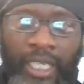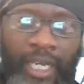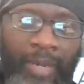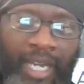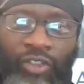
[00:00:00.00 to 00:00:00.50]

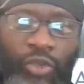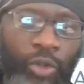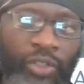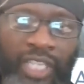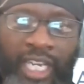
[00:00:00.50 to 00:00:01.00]
Now imagine you
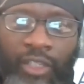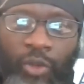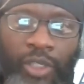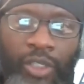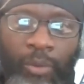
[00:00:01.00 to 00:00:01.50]
go inside the
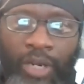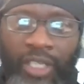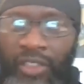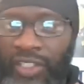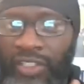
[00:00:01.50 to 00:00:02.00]
room and your
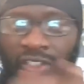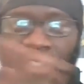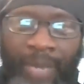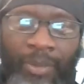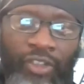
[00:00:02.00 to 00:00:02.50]
brothers and sisters
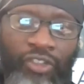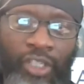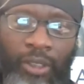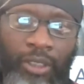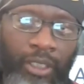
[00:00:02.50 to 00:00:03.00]
slapping the
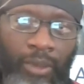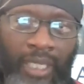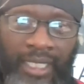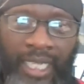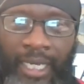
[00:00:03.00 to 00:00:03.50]
shit out of you
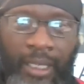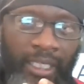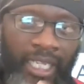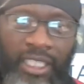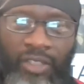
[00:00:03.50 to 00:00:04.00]
like that.
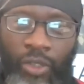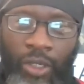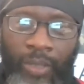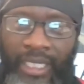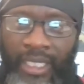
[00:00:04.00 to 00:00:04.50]
That's
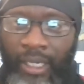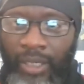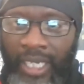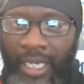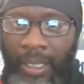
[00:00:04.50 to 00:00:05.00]
Esau right there,
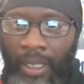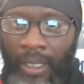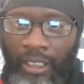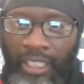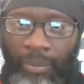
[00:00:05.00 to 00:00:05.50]
okay?
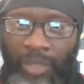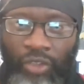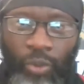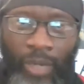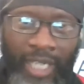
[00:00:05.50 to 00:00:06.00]
They
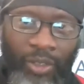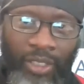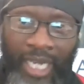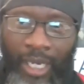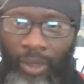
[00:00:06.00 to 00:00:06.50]
beat you while you're
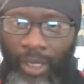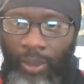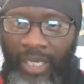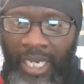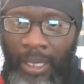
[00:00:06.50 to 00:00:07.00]
down,
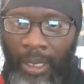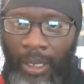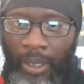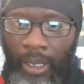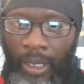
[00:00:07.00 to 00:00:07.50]
okay?
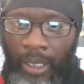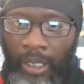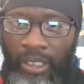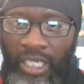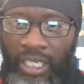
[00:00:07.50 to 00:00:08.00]

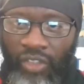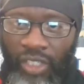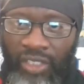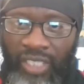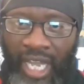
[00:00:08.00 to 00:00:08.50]
Neither
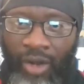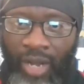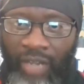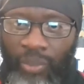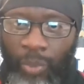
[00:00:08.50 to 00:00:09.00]
shouldest thou
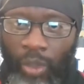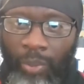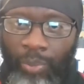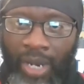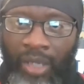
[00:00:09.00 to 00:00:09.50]
have
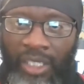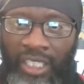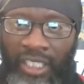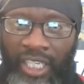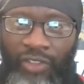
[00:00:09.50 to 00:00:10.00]
spoken proudly in
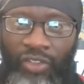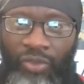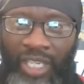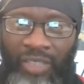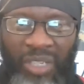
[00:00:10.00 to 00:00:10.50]
the day of
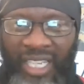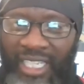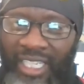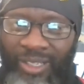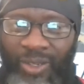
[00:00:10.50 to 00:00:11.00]
distress, meaning
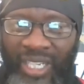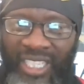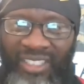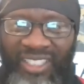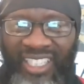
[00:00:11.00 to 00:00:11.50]
like, you know
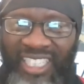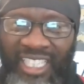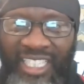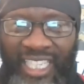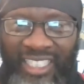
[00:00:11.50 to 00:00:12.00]
what,
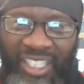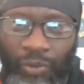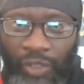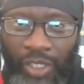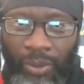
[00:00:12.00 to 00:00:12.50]
that's
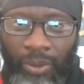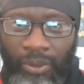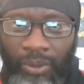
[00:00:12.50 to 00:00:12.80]
good for you.